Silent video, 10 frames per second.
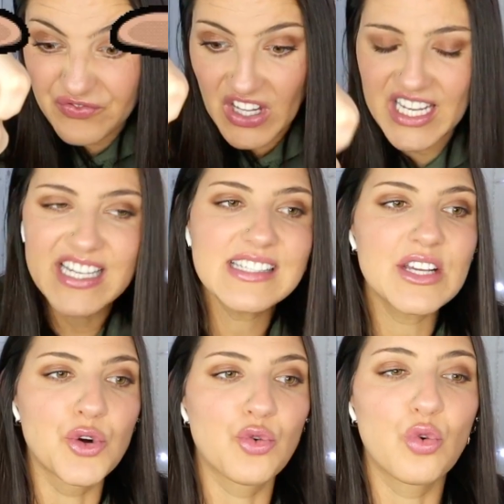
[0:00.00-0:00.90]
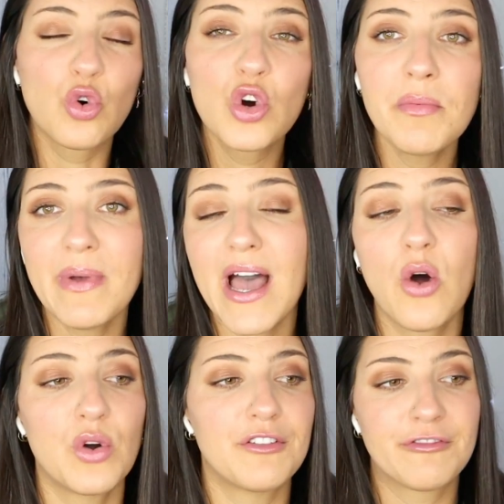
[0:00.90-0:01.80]
Like he's gonna rip
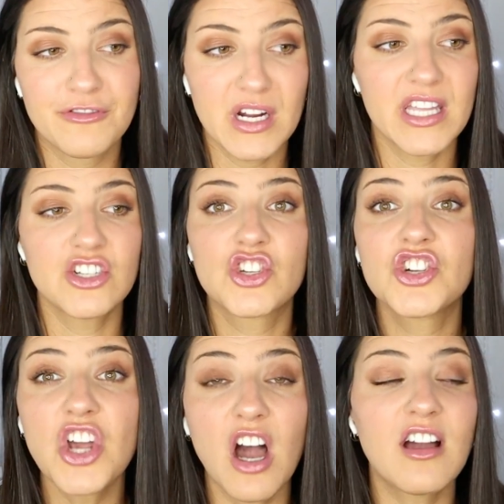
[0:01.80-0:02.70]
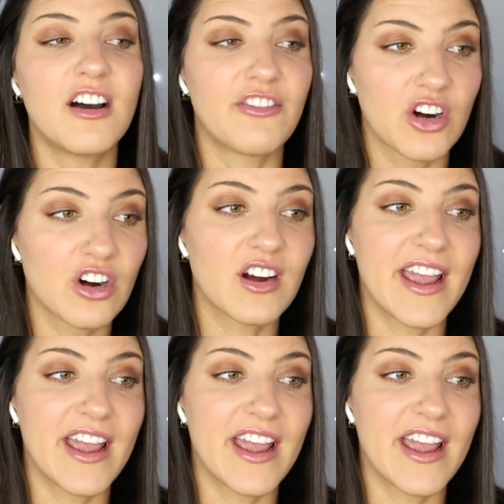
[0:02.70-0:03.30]
out a freaking chunk of her